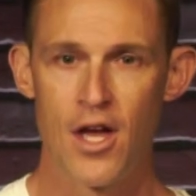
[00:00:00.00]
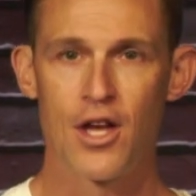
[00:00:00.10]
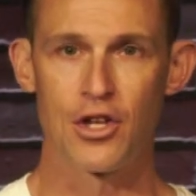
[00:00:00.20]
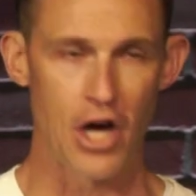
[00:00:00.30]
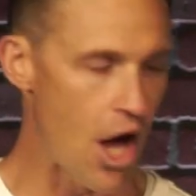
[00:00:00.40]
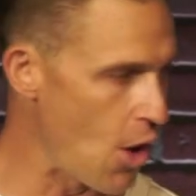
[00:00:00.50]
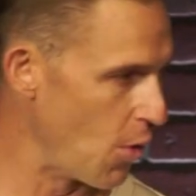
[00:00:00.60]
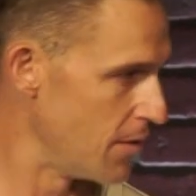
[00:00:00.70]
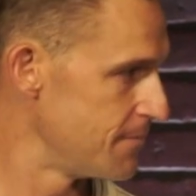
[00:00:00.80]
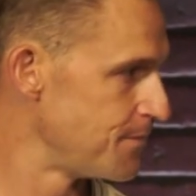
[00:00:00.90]
go.
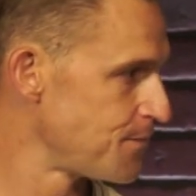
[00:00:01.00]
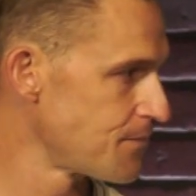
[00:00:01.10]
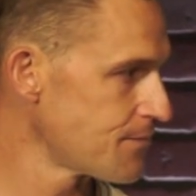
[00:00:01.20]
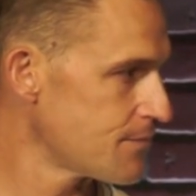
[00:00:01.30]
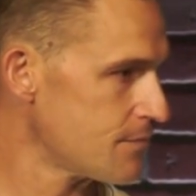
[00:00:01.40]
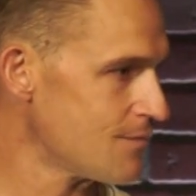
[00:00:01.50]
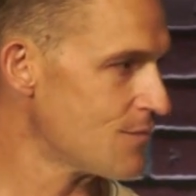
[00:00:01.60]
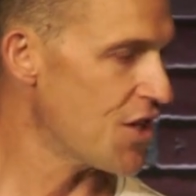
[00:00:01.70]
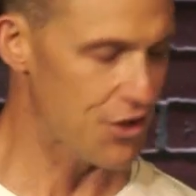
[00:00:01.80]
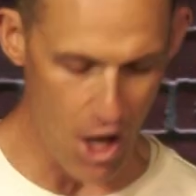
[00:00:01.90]

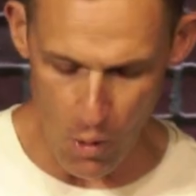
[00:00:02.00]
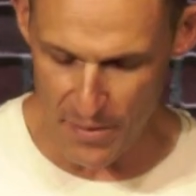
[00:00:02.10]
Go and